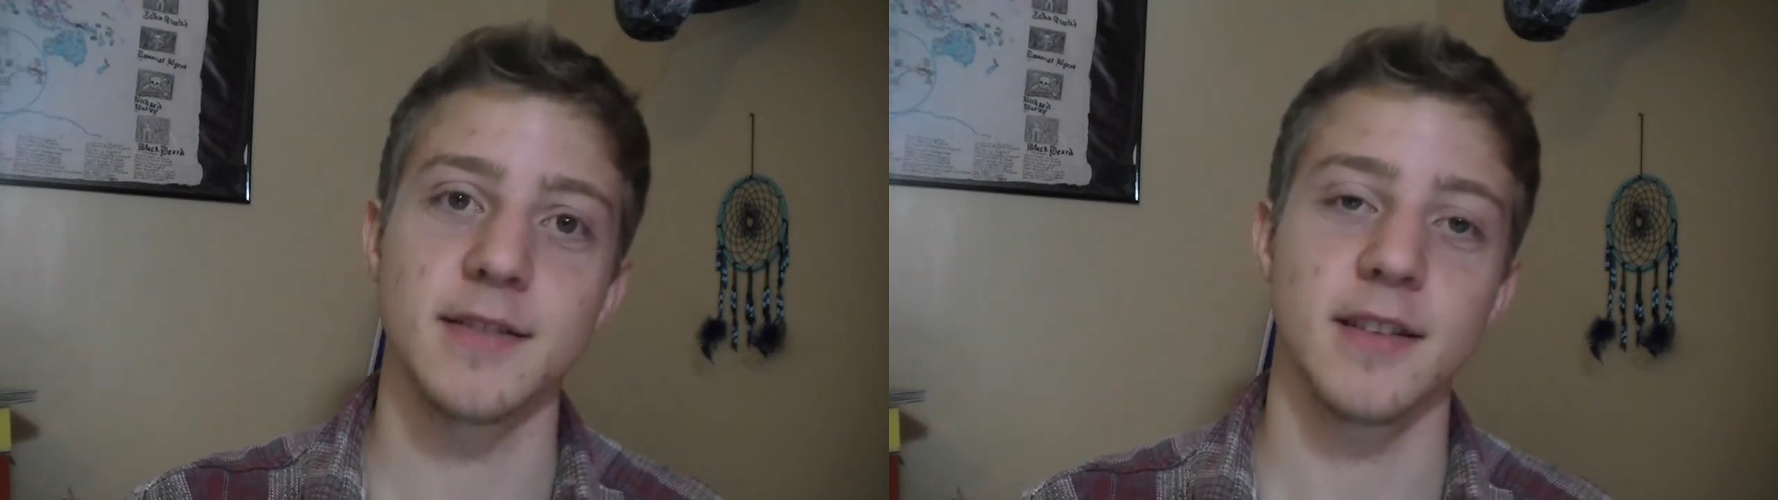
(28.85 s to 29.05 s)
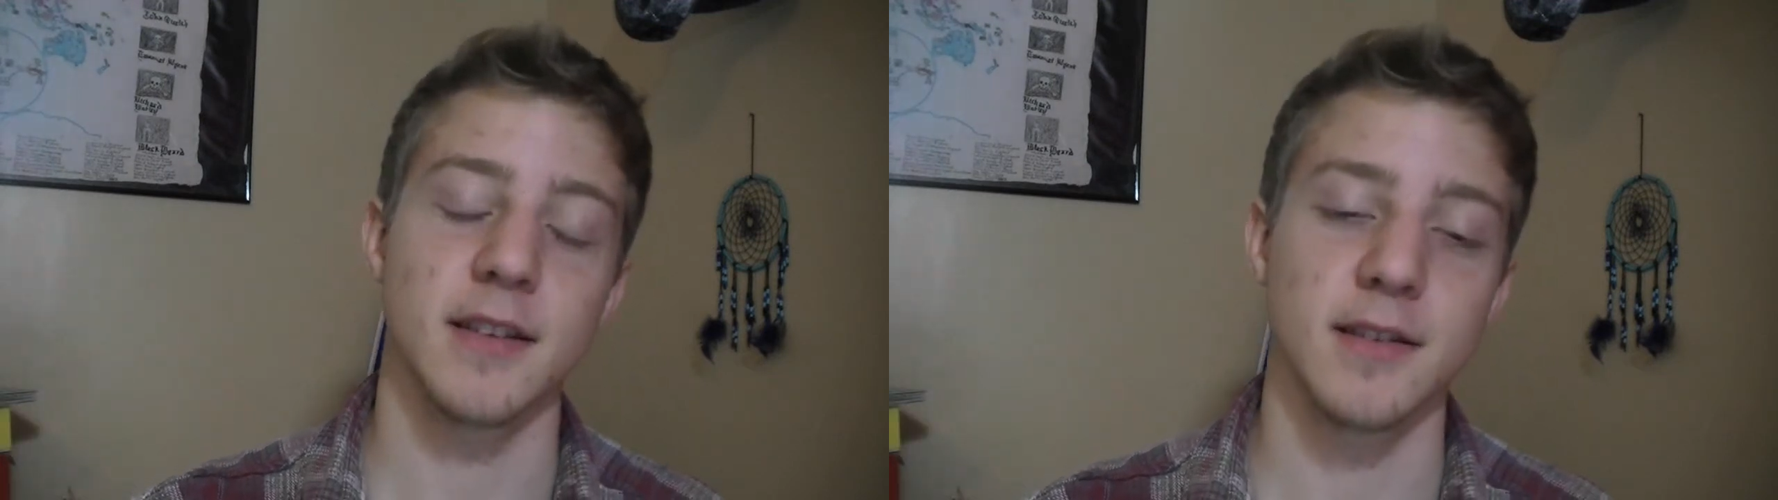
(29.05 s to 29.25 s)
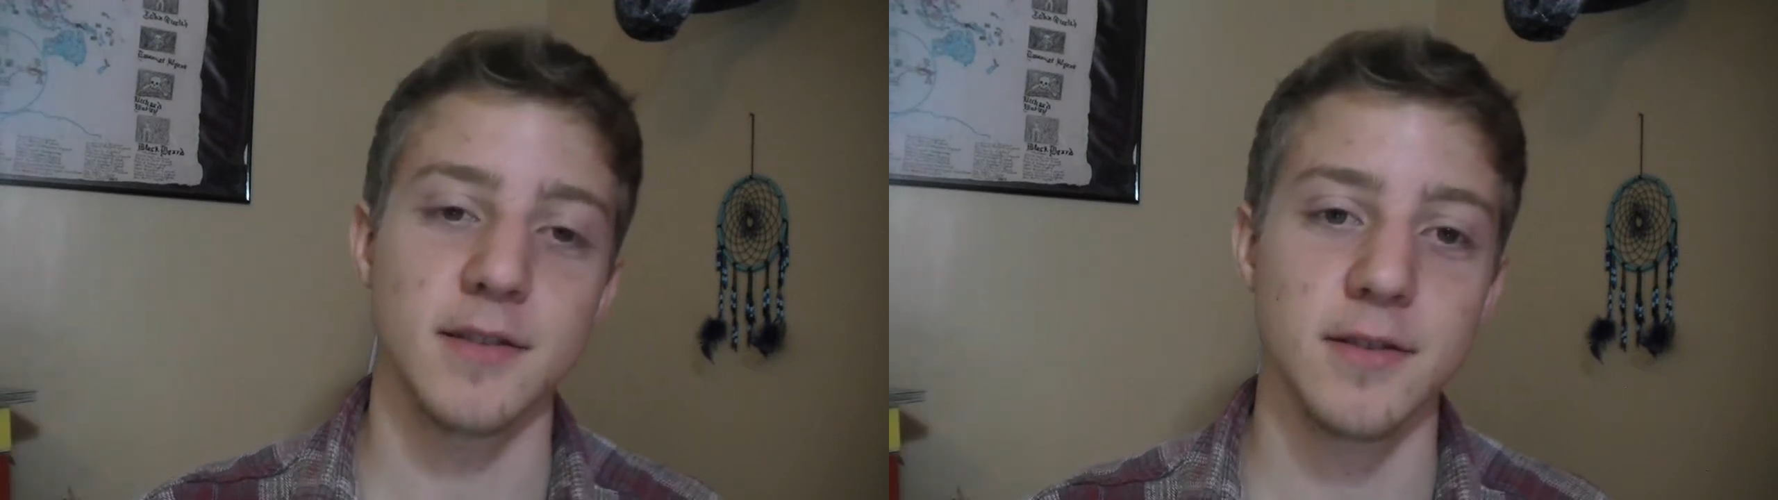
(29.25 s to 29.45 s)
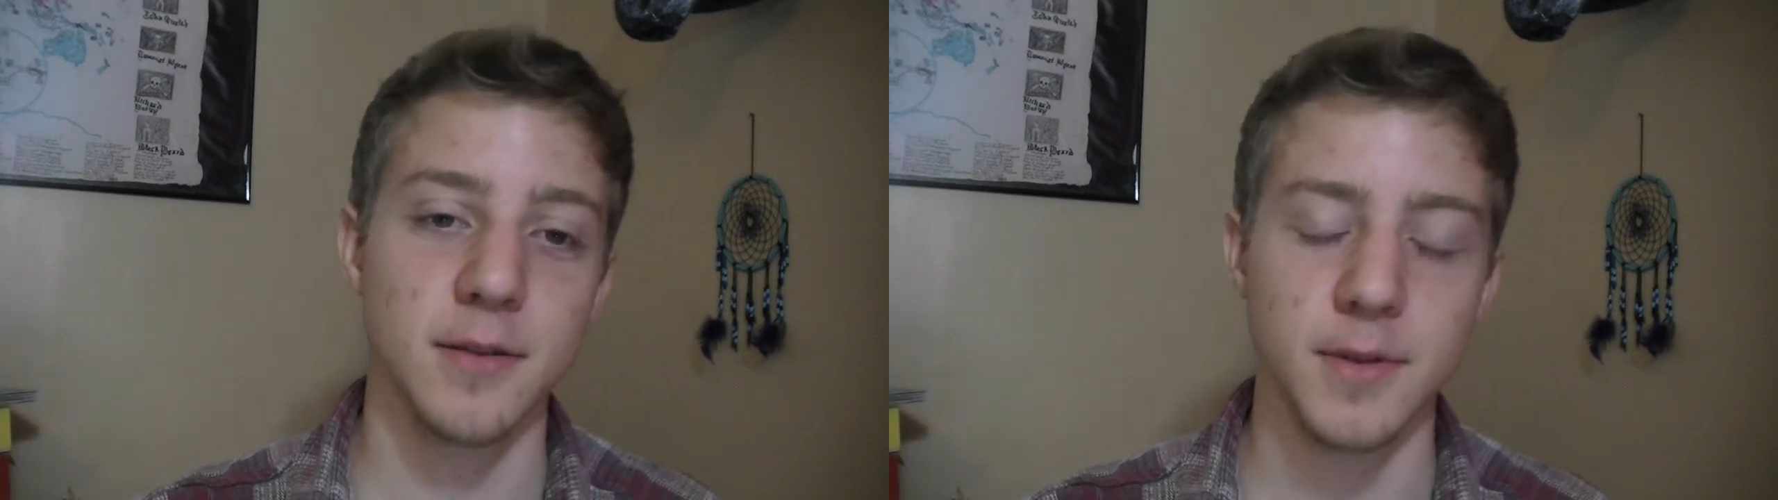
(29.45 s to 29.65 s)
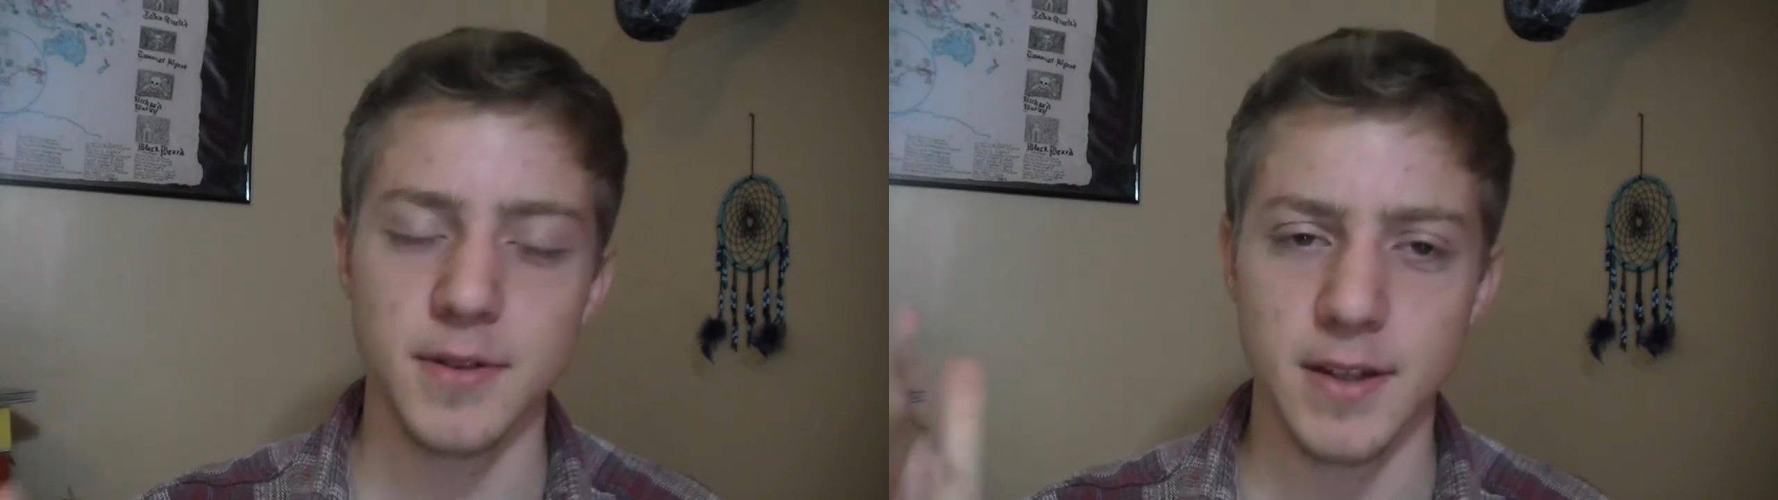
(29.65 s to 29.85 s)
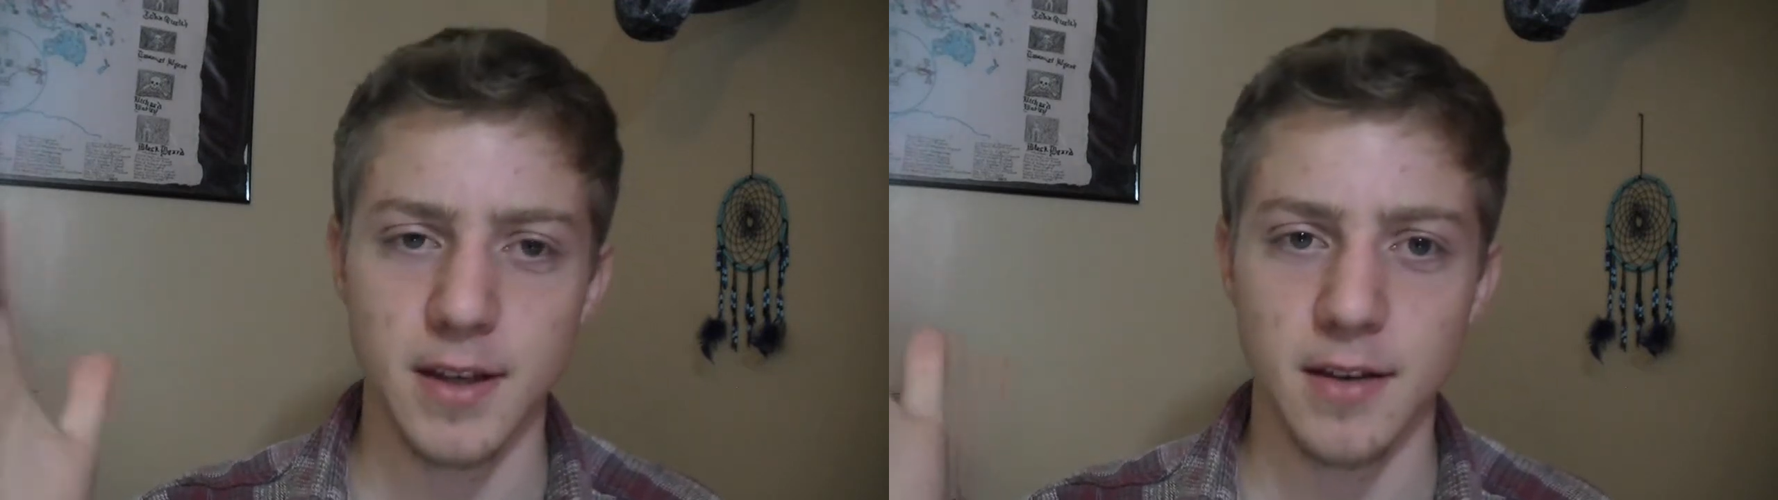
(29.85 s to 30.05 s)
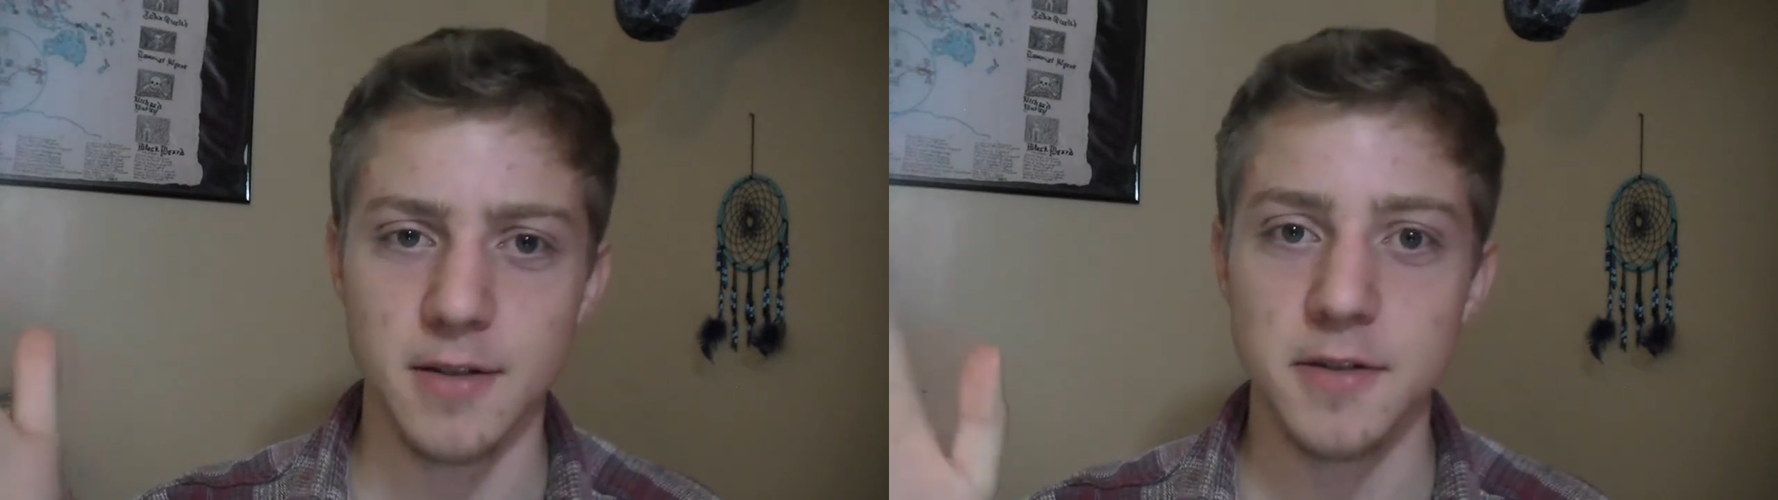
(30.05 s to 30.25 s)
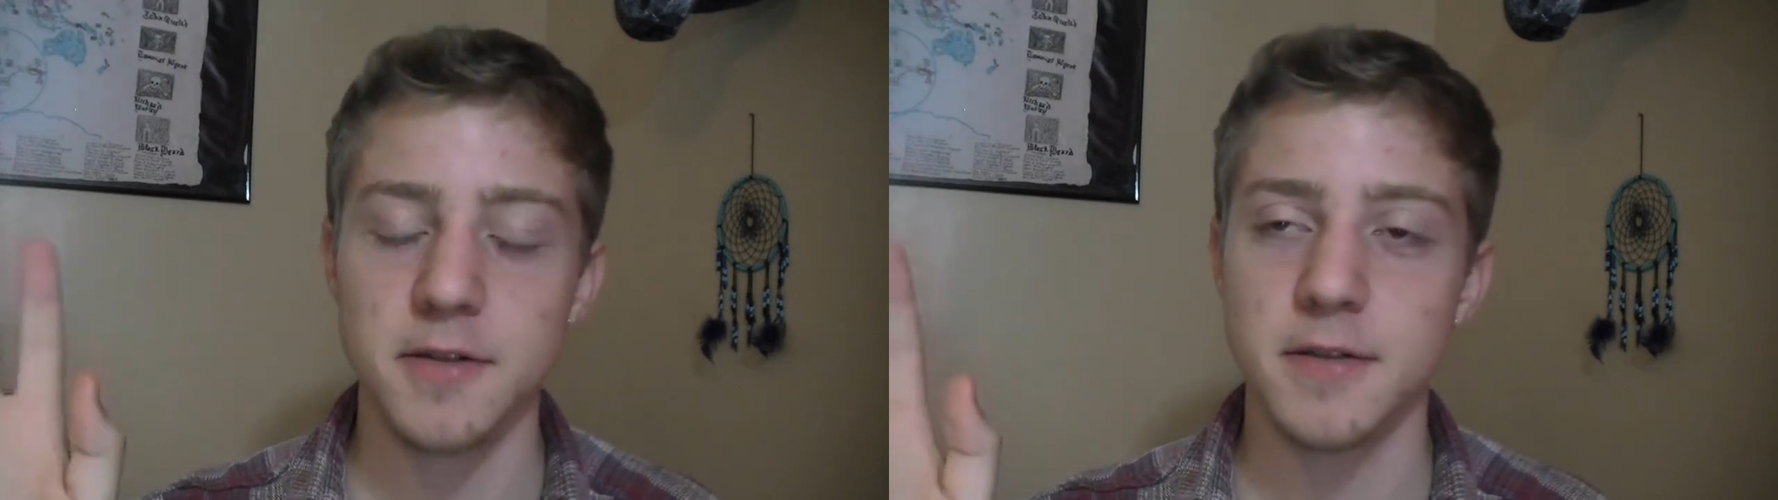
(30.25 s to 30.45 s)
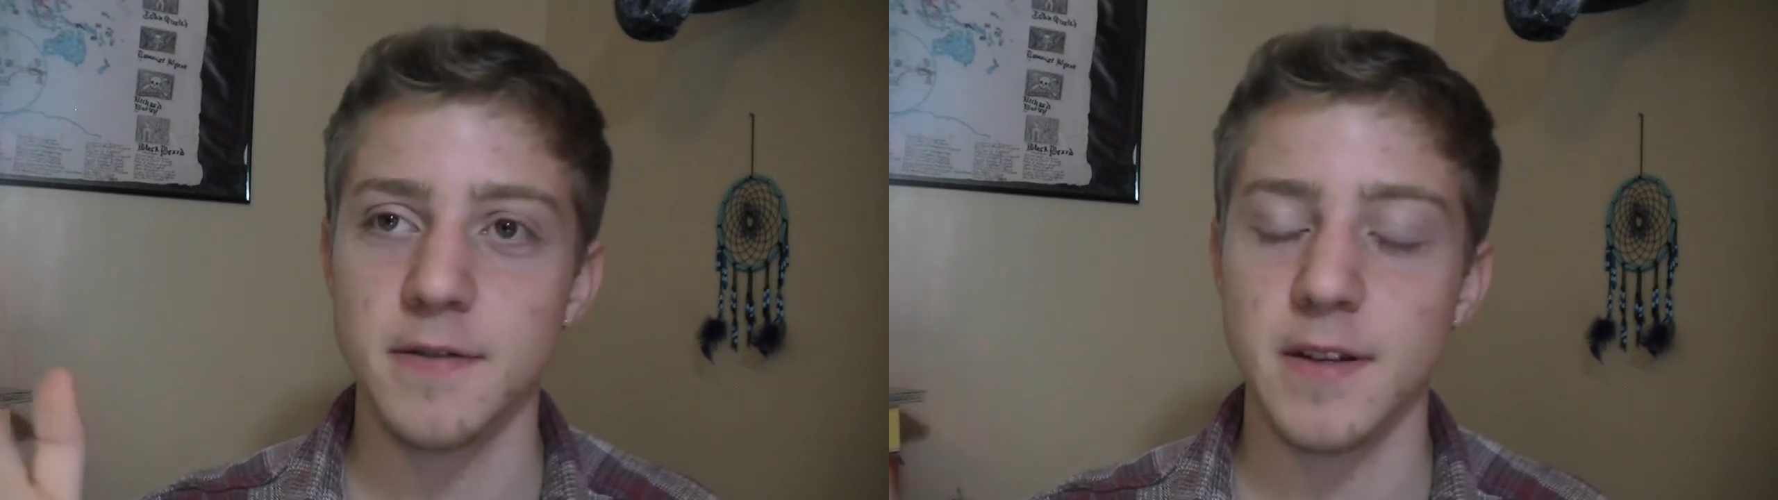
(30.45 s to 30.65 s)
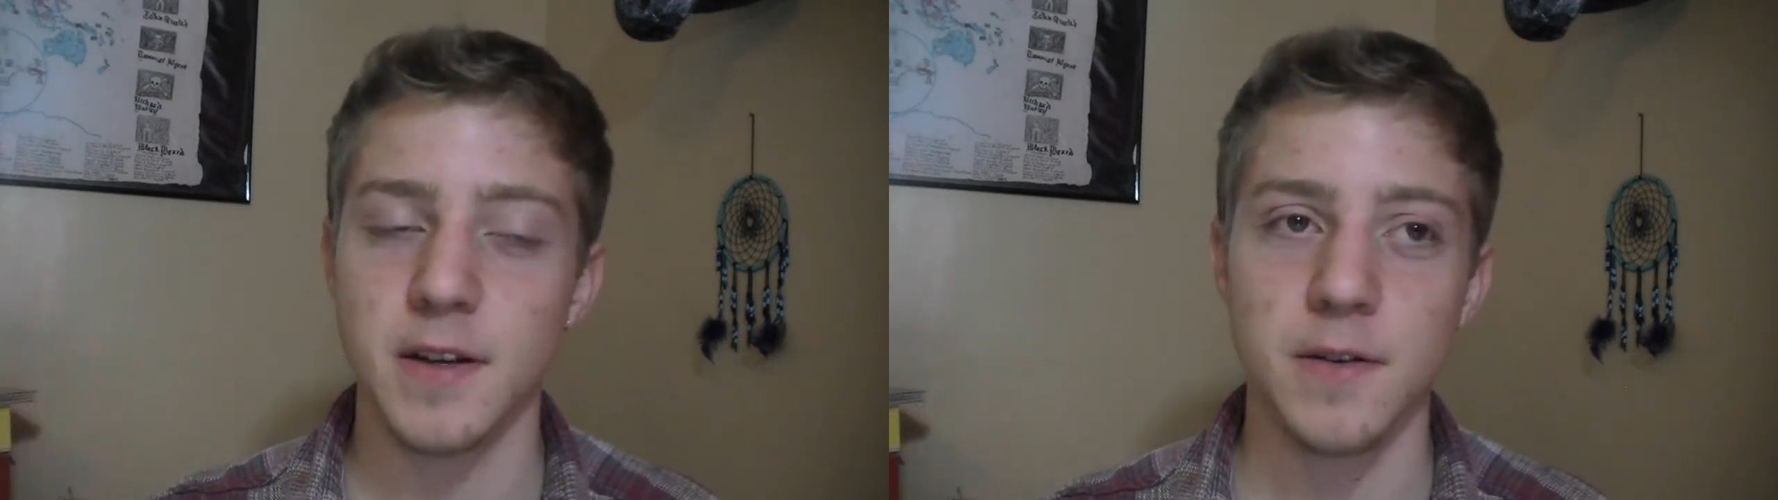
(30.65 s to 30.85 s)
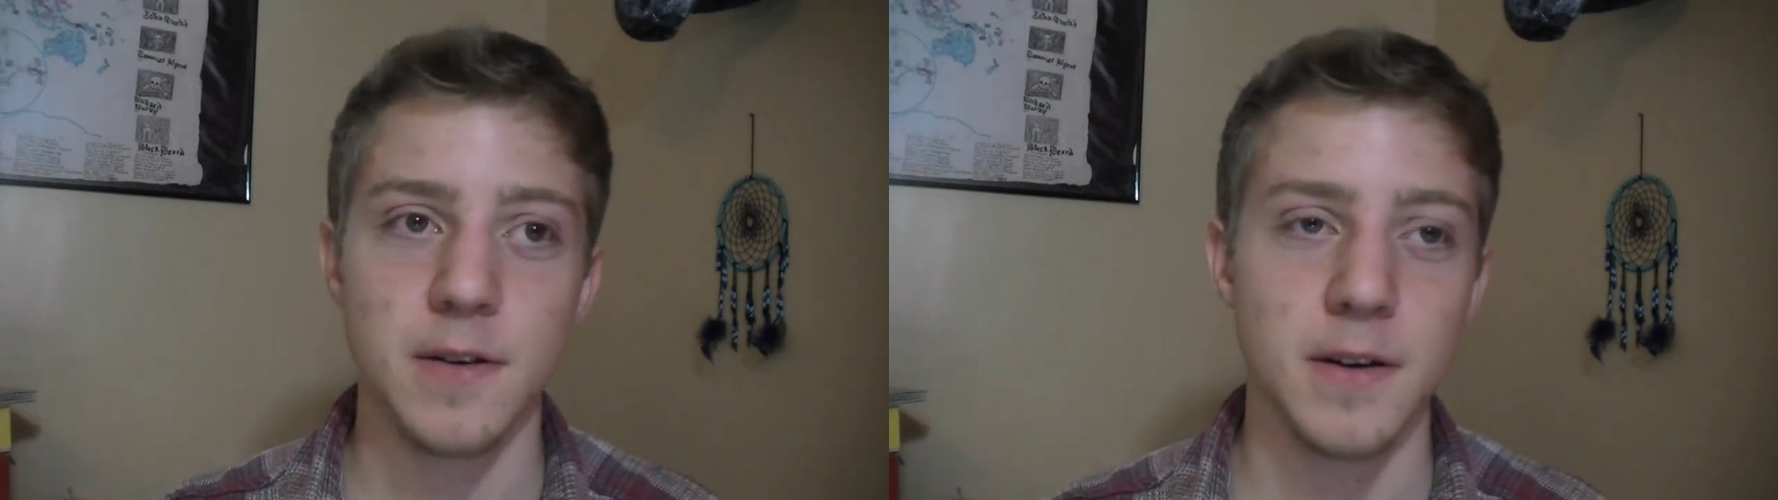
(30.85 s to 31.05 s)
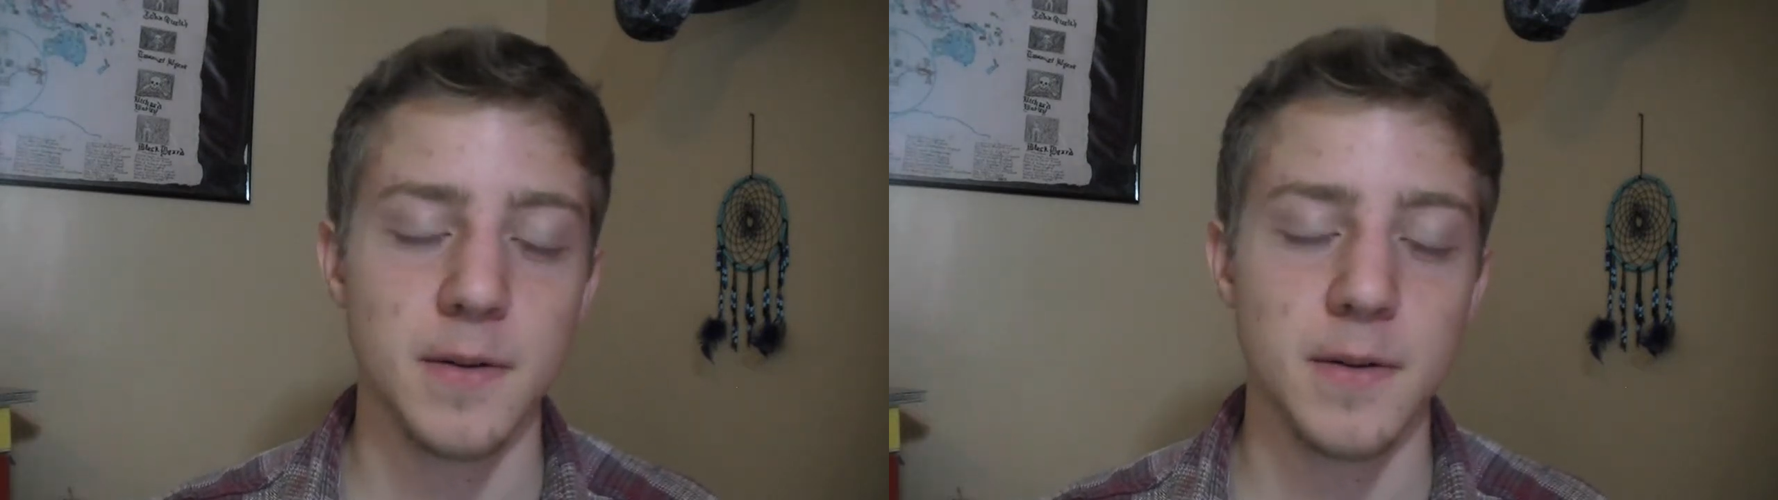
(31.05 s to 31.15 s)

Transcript: English, or I'm using English in the video.